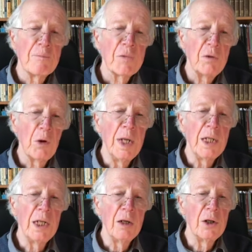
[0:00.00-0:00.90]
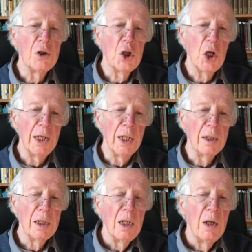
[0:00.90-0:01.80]
from India and China.
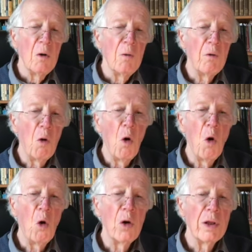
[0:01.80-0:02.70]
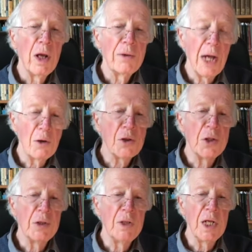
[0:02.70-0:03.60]
For
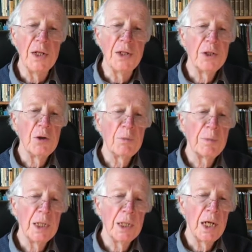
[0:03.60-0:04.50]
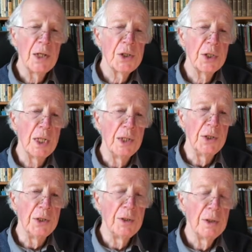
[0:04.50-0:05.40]
thousands of years, it's not been an
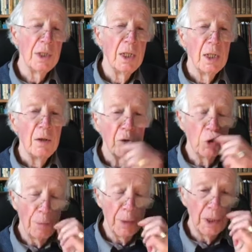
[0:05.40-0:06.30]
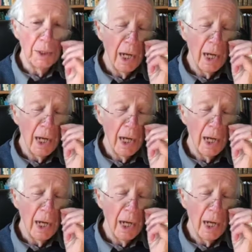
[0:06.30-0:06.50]
isolated phenomenon.